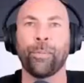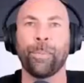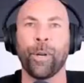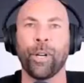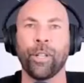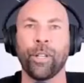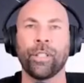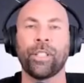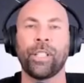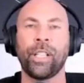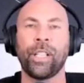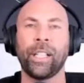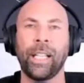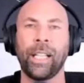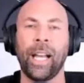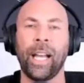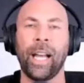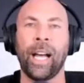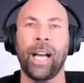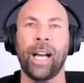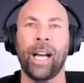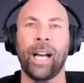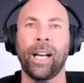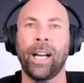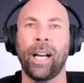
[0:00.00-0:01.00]
person,
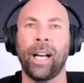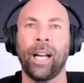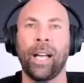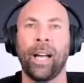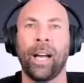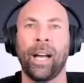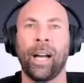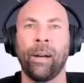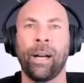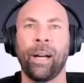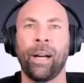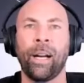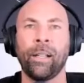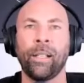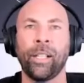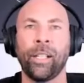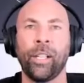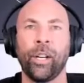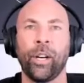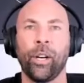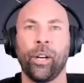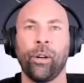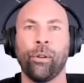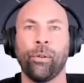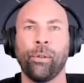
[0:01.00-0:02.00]
yeah,
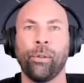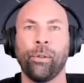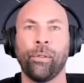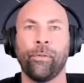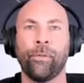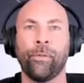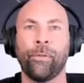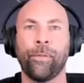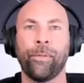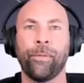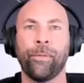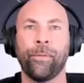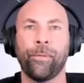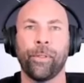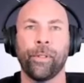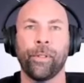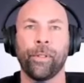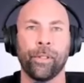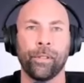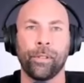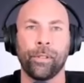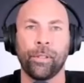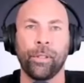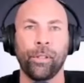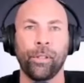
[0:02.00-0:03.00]

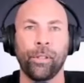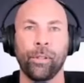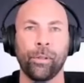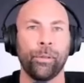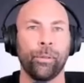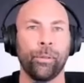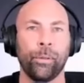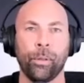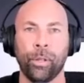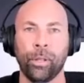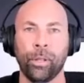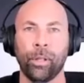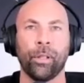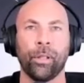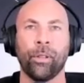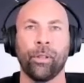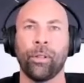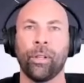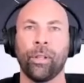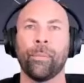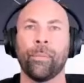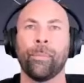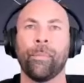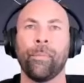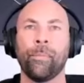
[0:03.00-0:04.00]
for you
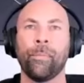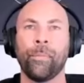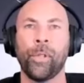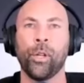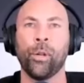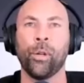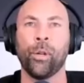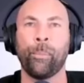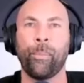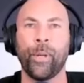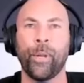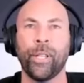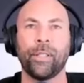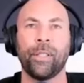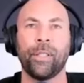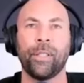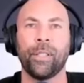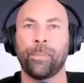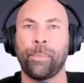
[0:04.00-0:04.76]
or business